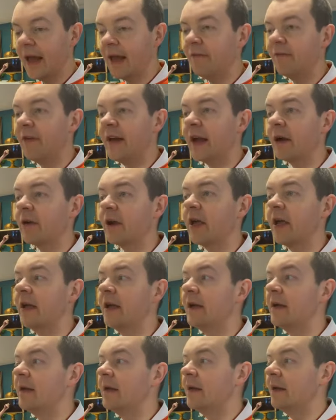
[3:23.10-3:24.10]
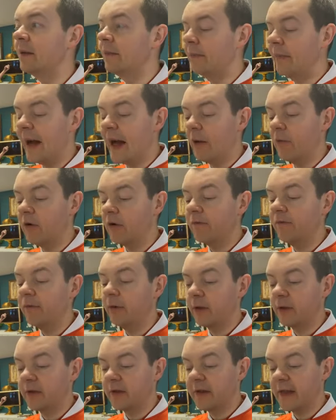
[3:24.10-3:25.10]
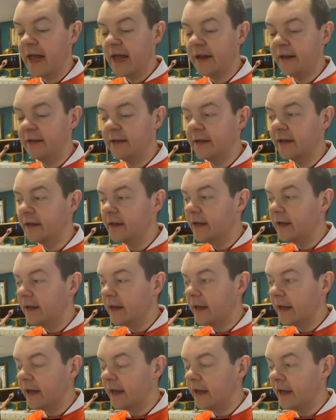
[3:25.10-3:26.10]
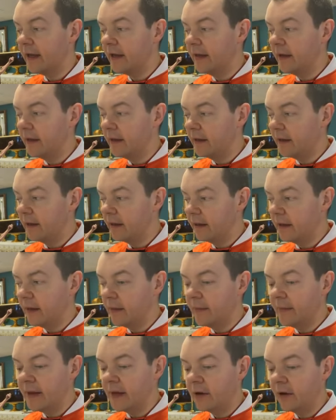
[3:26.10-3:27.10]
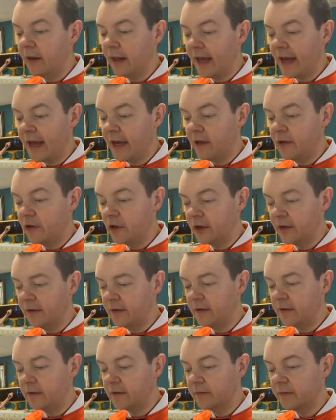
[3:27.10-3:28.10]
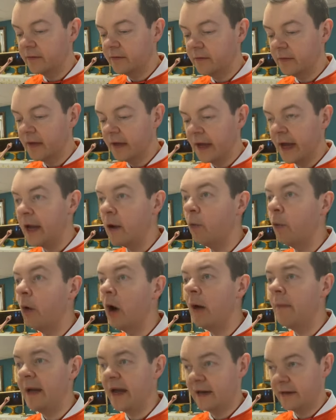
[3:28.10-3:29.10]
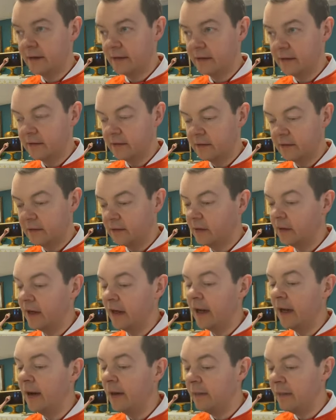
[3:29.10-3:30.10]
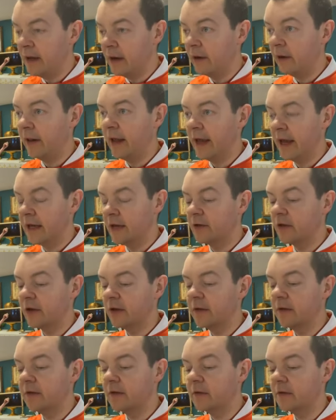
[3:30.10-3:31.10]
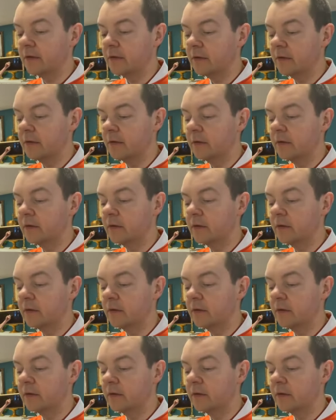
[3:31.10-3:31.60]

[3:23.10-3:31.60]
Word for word: a very powerful saint in the Middle Ages, a woman in the Middle Ages.